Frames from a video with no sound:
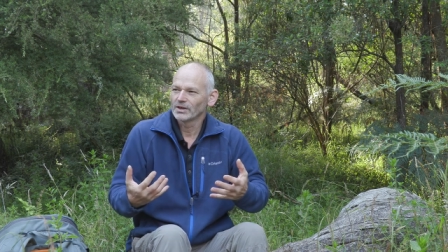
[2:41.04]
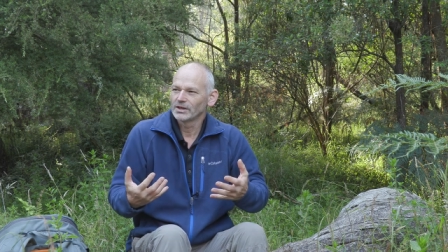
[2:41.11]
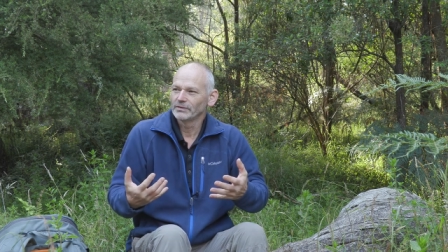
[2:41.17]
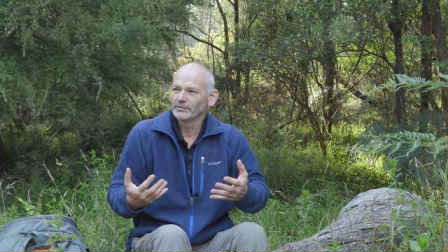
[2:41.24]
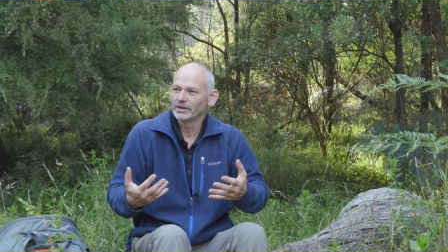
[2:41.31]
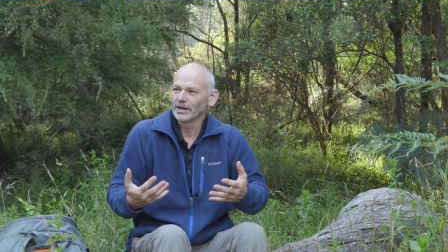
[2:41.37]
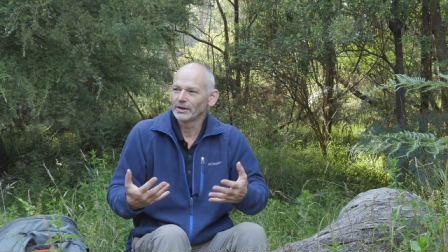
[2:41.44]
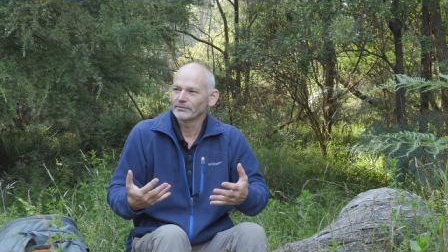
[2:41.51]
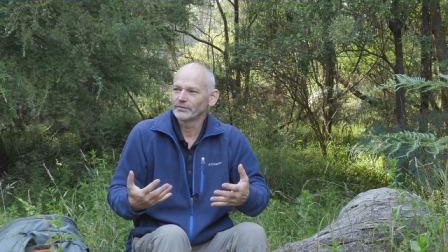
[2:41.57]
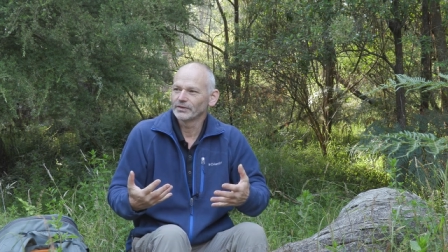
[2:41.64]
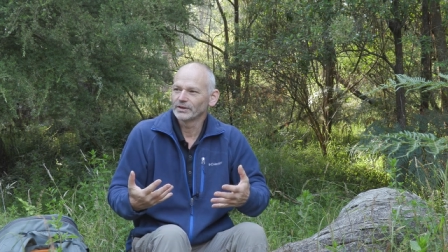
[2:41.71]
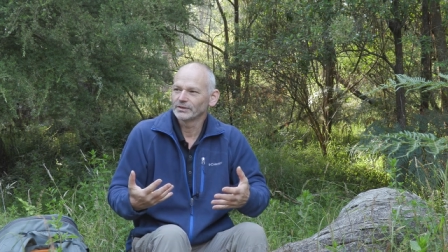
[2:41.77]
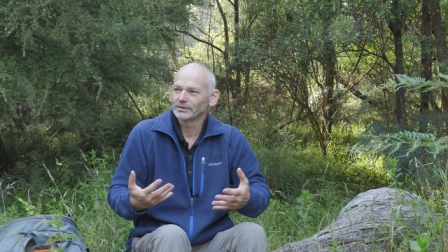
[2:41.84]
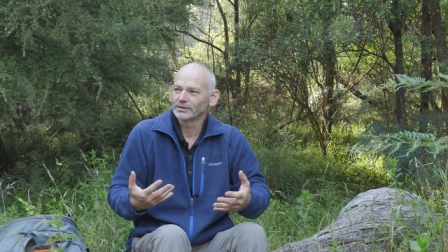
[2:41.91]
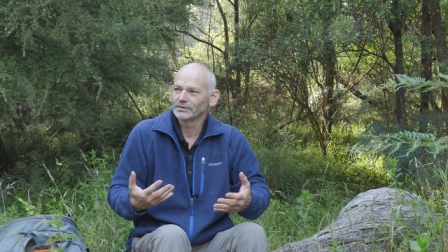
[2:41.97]
give you that
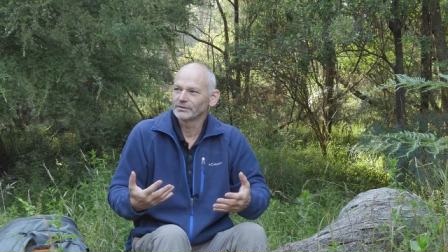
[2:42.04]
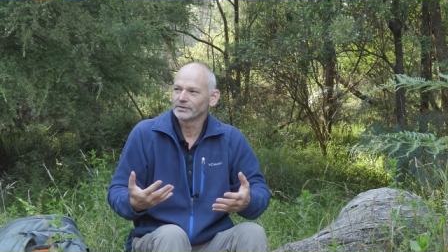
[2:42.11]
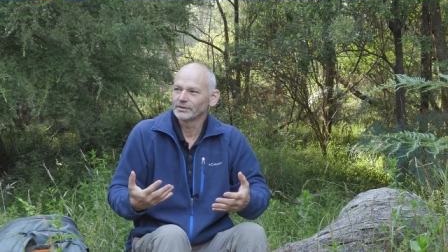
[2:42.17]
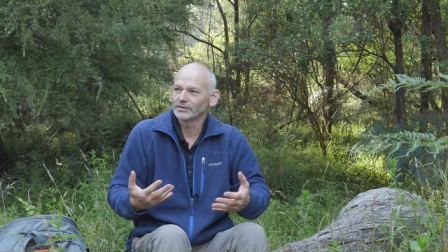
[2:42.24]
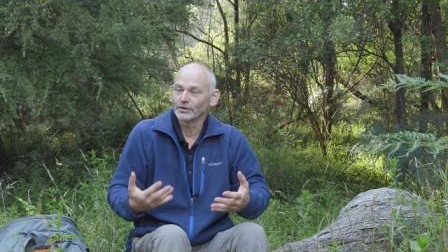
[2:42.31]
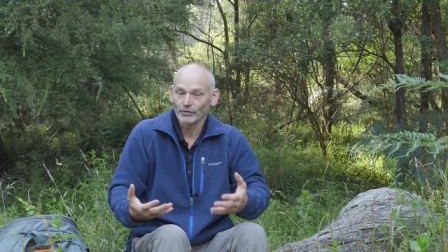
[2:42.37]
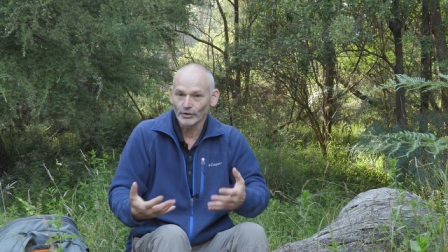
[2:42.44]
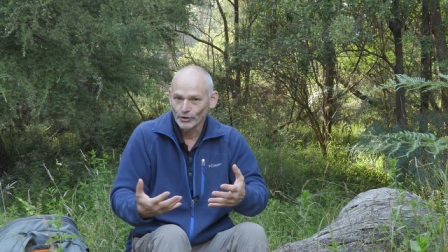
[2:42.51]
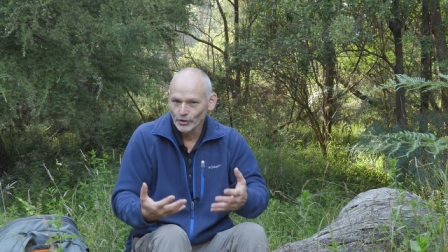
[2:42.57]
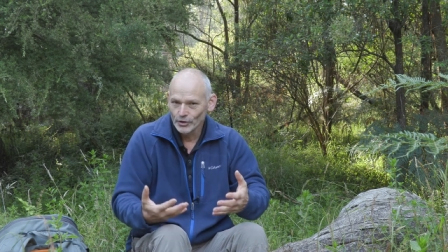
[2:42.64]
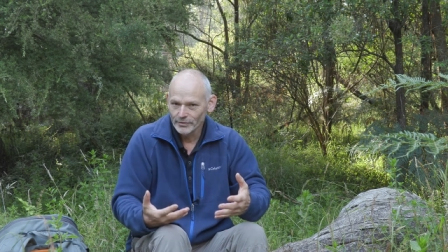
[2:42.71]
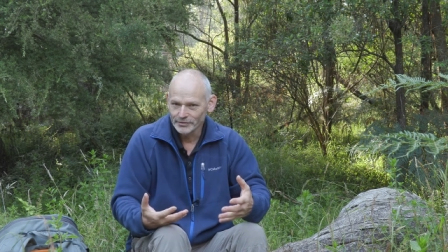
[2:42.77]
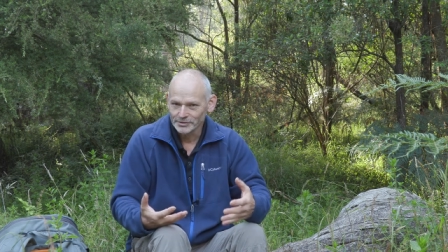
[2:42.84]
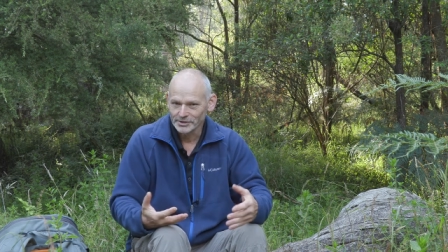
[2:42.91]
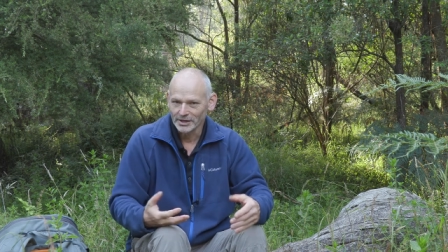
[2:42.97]
feeling that they're a
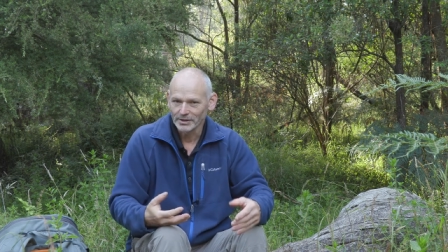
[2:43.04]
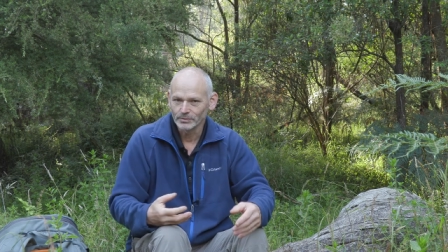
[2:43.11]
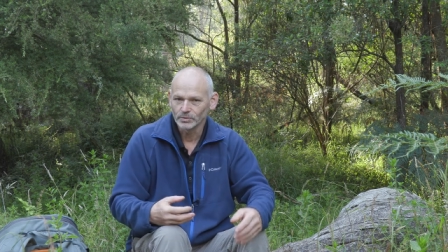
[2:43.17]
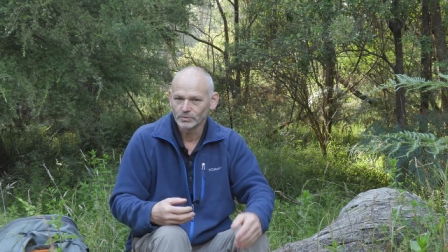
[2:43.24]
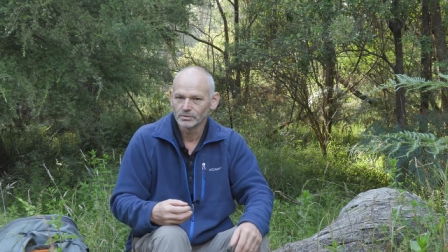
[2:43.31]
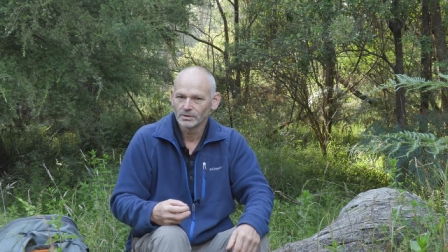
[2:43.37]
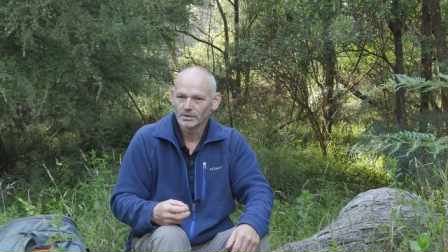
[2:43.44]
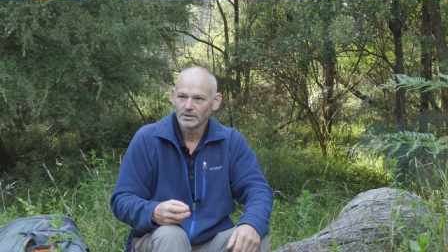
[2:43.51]
nervous animal,